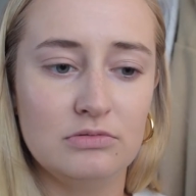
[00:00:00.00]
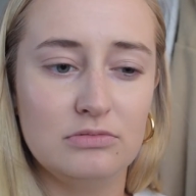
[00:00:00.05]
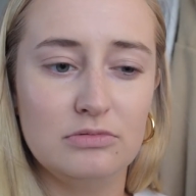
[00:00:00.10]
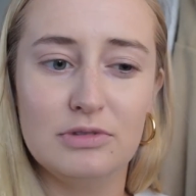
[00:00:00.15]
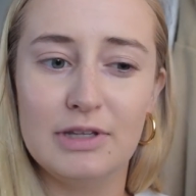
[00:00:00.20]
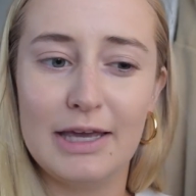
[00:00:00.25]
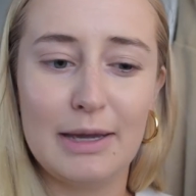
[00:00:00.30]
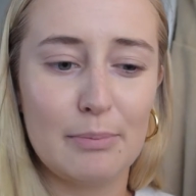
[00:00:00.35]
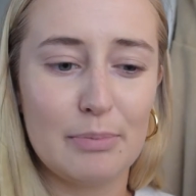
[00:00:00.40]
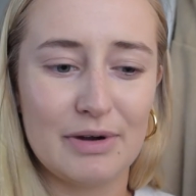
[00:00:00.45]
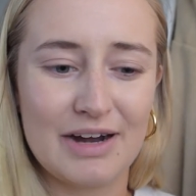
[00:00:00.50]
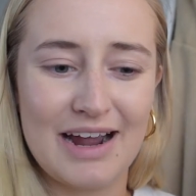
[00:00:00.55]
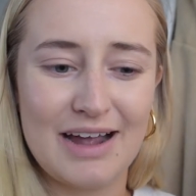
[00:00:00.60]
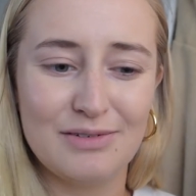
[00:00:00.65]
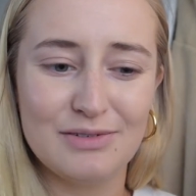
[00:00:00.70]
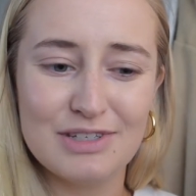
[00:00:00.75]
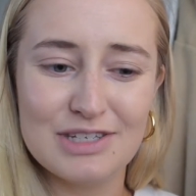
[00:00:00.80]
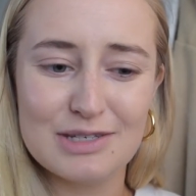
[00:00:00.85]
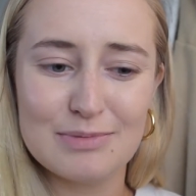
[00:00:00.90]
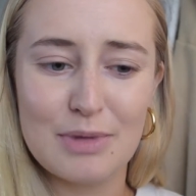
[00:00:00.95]
like a
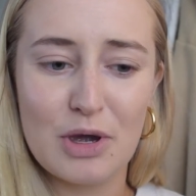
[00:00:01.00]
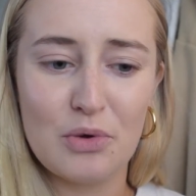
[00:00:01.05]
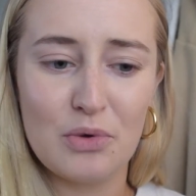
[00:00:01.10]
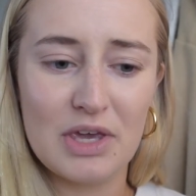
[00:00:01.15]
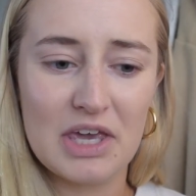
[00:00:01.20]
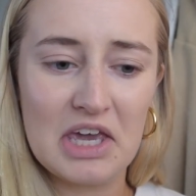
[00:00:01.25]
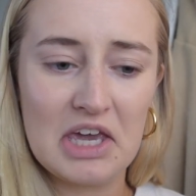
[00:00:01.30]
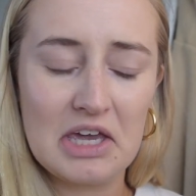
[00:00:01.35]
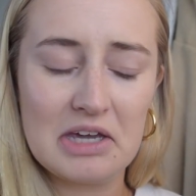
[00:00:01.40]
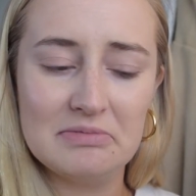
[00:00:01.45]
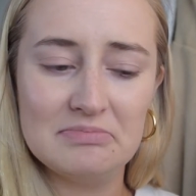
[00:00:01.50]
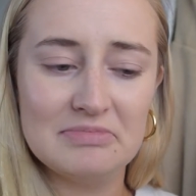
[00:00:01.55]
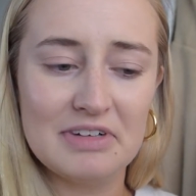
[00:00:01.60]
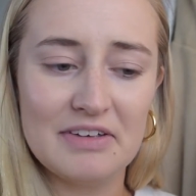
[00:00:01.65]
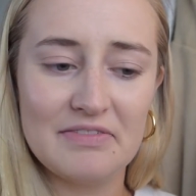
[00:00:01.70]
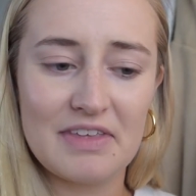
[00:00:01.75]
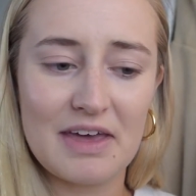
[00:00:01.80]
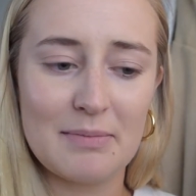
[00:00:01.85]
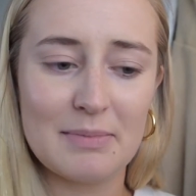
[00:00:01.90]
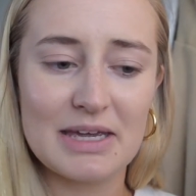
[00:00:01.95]
brown smoky,
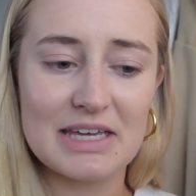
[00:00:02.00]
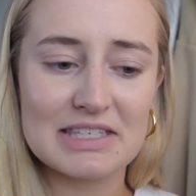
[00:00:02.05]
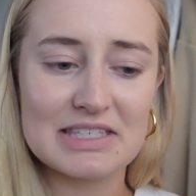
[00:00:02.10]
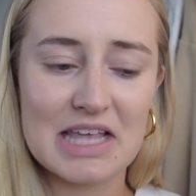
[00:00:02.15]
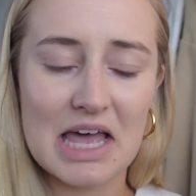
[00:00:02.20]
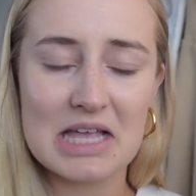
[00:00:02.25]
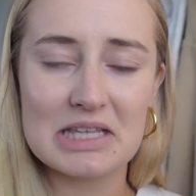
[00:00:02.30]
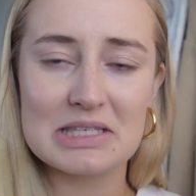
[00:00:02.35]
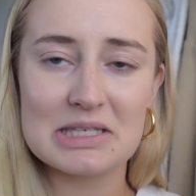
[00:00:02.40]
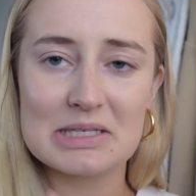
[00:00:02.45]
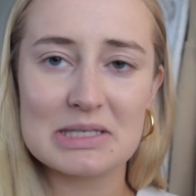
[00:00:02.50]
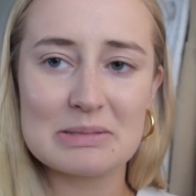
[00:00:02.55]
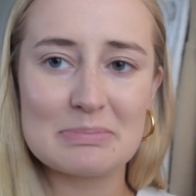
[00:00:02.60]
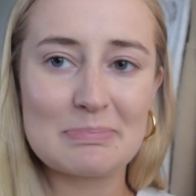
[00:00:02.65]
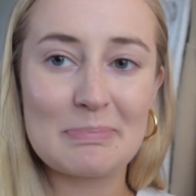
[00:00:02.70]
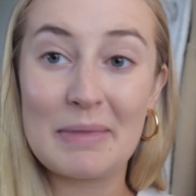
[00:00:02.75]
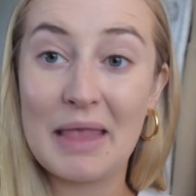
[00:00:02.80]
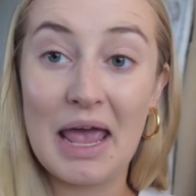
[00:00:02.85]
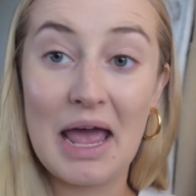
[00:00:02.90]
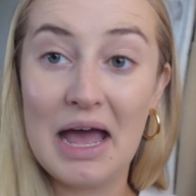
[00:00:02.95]
if that makes sense.
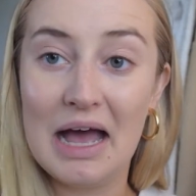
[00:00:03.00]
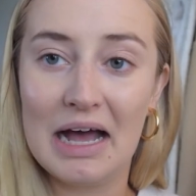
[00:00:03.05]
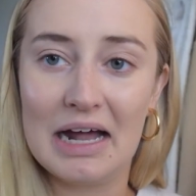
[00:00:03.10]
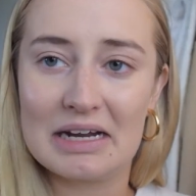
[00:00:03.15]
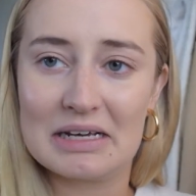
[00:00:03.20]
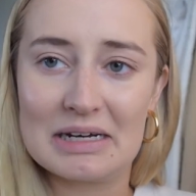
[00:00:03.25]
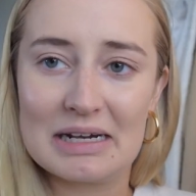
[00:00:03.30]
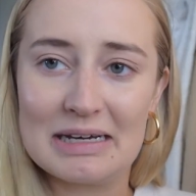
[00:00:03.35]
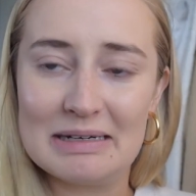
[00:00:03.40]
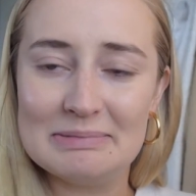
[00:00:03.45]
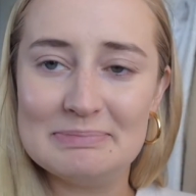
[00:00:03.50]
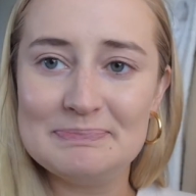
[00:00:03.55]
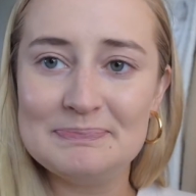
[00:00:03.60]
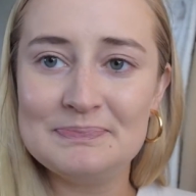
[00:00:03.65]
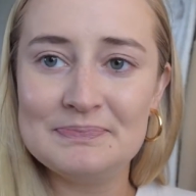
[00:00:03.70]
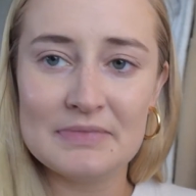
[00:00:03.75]
I don't know.